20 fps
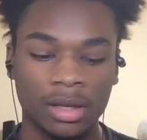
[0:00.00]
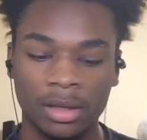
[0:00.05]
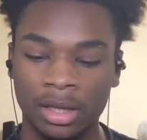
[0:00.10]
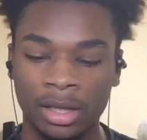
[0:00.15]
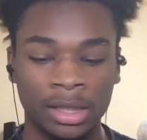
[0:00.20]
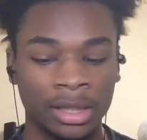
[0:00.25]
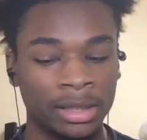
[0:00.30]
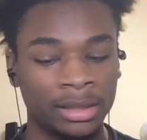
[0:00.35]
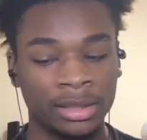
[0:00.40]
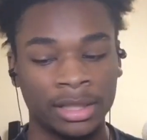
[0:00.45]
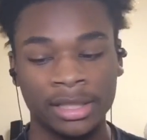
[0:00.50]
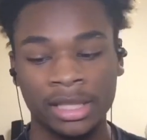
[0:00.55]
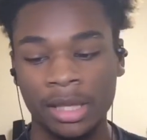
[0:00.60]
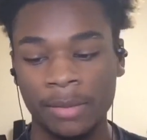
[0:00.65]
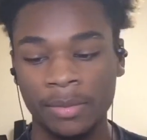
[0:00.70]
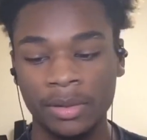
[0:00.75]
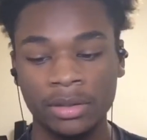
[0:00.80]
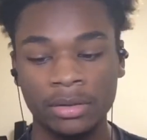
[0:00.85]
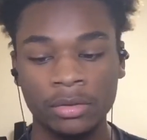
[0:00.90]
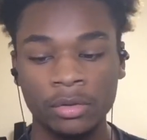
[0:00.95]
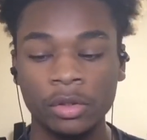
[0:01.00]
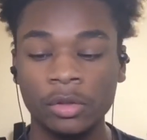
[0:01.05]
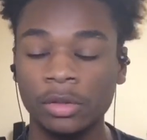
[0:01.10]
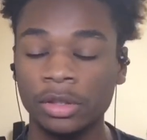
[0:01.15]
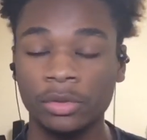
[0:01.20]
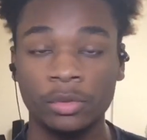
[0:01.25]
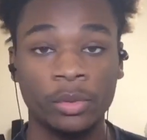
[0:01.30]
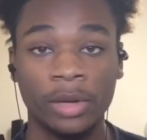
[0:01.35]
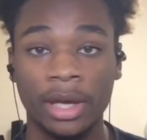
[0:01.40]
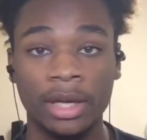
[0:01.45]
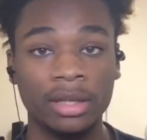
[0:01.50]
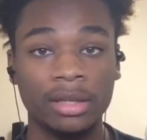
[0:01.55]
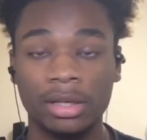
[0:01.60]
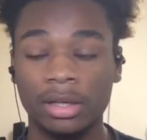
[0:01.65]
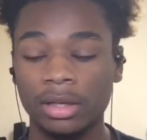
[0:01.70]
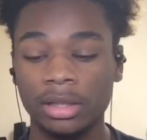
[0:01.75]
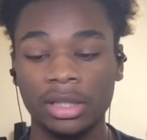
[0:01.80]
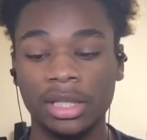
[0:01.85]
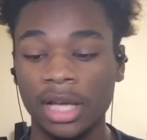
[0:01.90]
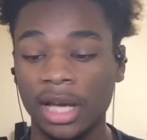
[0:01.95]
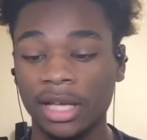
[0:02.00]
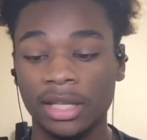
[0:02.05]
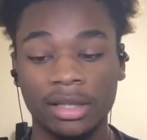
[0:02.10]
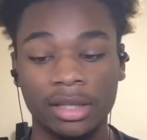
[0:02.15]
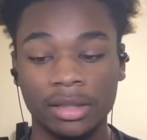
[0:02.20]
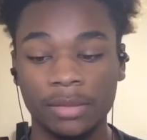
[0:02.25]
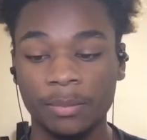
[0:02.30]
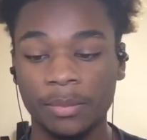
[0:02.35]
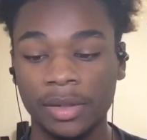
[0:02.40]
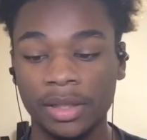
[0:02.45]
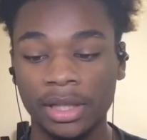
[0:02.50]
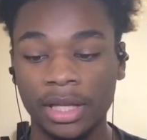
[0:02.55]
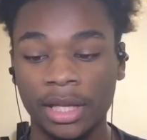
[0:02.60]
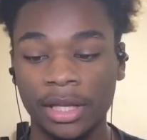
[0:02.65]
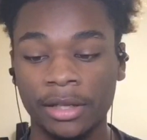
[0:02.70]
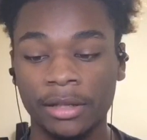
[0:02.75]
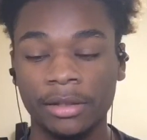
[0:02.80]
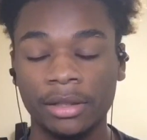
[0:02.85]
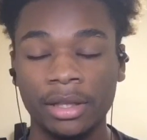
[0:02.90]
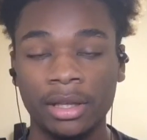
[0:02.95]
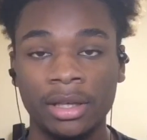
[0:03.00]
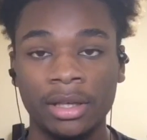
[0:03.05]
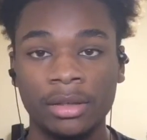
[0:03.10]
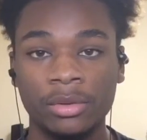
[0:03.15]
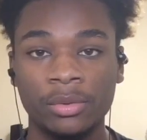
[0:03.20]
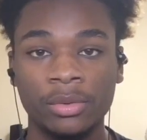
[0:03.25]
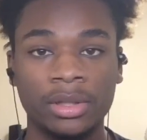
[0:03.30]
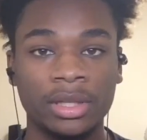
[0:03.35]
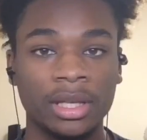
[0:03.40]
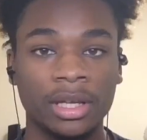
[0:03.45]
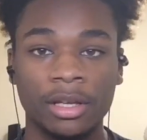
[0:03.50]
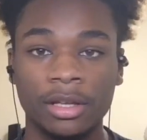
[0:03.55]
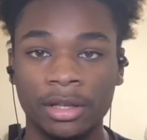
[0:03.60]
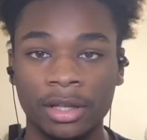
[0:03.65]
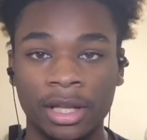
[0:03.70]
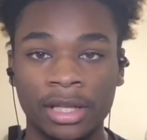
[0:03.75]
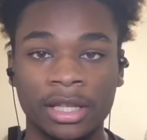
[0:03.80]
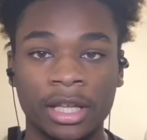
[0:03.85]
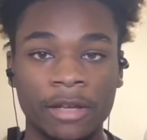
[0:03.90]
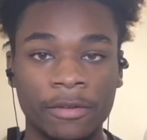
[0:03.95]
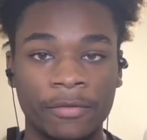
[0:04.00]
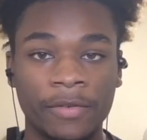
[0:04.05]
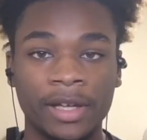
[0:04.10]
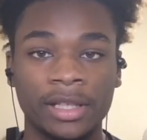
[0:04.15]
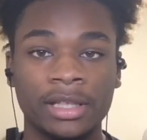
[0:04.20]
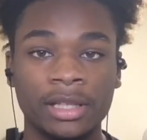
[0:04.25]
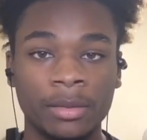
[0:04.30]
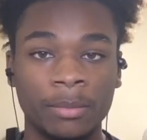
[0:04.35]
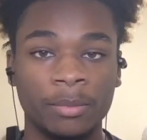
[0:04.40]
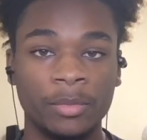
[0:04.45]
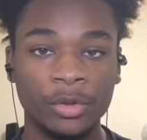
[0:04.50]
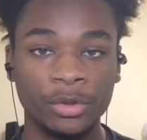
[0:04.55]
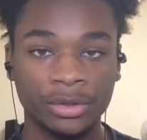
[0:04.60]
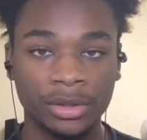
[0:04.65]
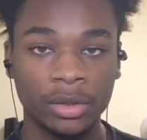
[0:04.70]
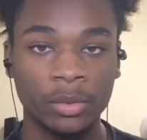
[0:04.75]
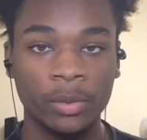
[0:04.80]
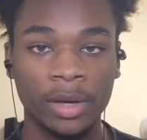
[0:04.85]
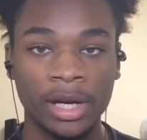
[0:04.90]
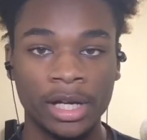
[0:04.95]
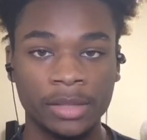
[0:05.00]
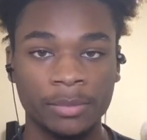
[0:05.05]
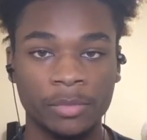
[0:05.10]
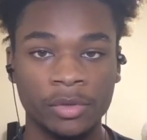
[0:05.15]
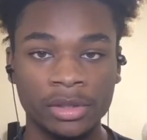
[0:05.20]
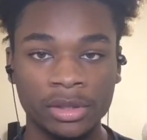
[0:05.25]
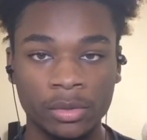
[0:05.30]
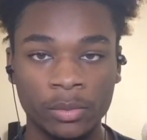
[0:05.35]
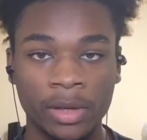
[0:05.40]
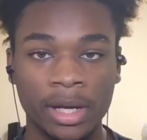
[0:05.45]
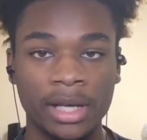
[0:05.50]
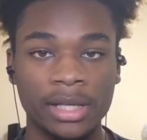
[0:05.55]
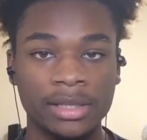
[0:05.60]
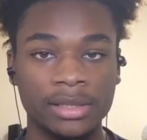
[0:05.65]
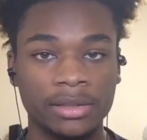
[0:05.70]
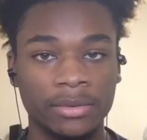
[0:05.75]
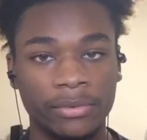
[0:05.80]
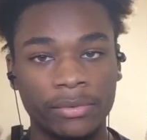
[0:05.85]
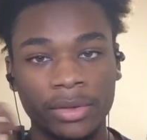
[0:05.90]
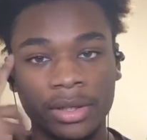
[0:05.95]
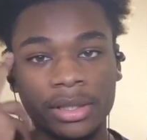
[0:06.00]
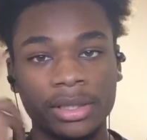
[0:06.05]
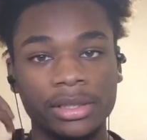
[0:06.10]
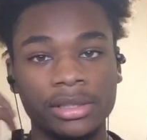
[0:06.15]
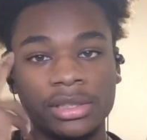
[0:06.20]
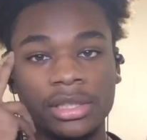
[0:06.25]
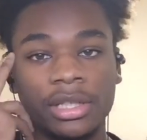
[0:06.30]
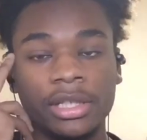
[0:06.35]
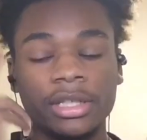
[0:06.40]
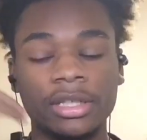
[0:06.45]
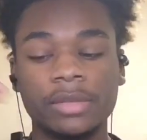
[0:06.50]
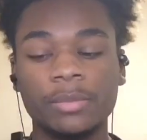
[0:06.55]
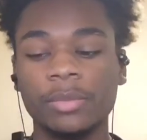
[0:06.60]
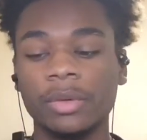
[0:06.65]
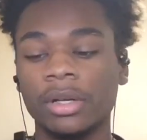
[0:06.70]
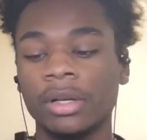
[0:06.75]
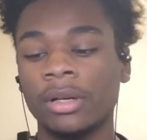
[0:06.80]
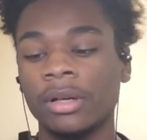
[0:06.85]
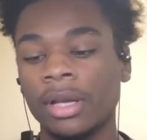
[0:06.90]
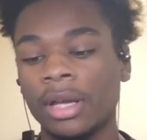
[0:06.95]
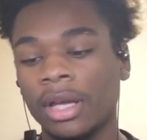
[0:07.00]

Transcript: all right, let that be you. You hate Kanye, I guess, but like you can't let that affect him music wise. Music wise, he's a fucking genius, bro.